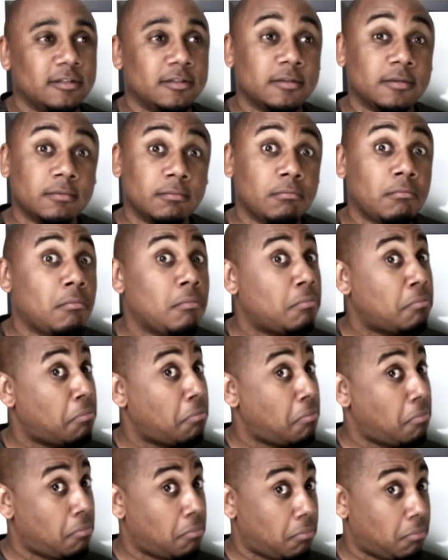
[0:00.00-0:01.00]
whom
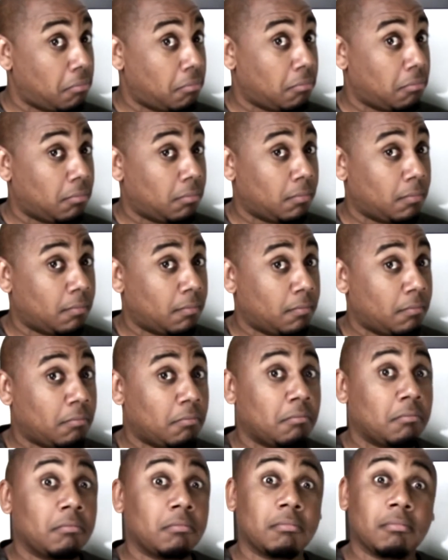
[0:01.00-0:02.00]
or
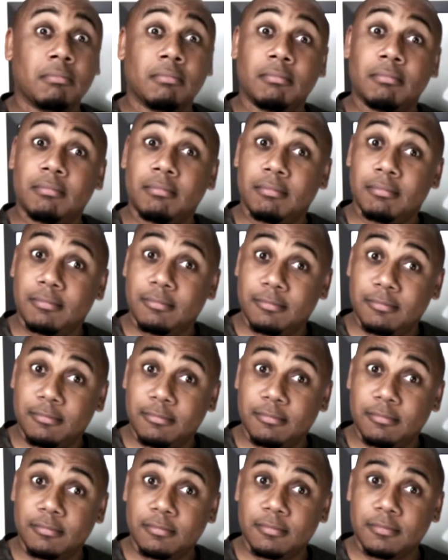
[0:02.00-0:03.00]
whomever
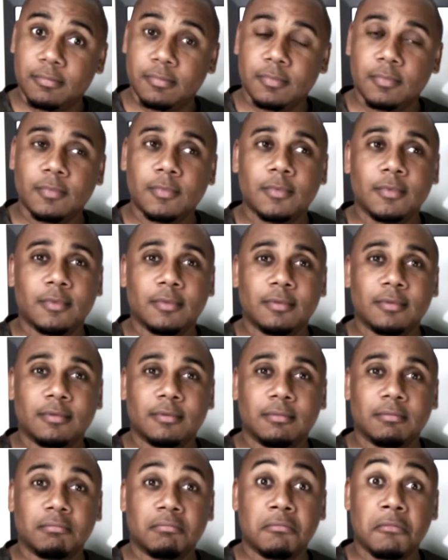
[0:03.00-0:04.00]
with him
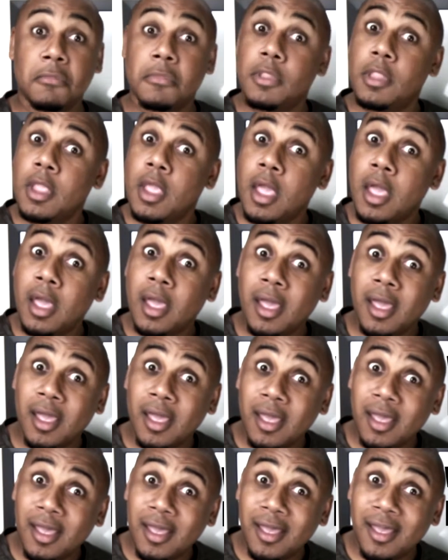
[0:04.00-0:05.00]
or her.
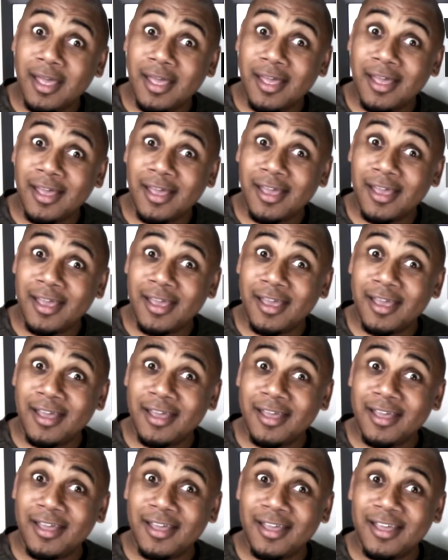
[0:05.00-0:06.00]

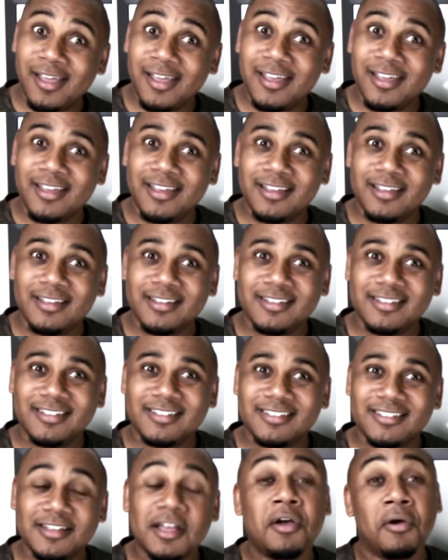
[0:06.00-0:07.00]
Let's try it out.
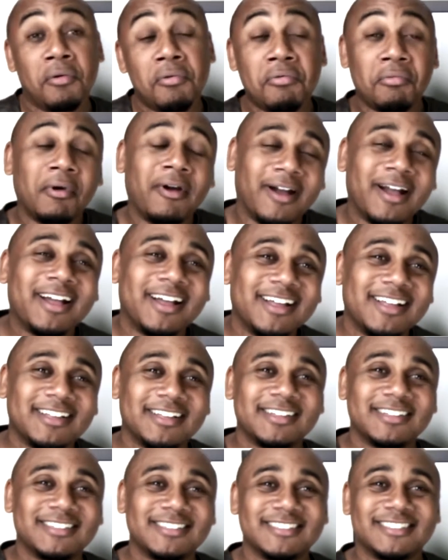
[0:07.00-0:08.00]
Are you
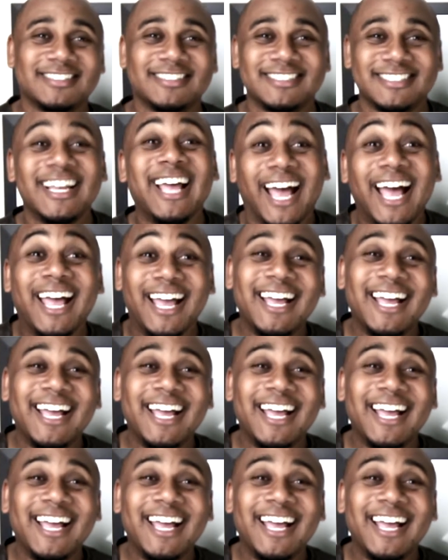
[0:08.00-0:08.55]
ready, Timmy?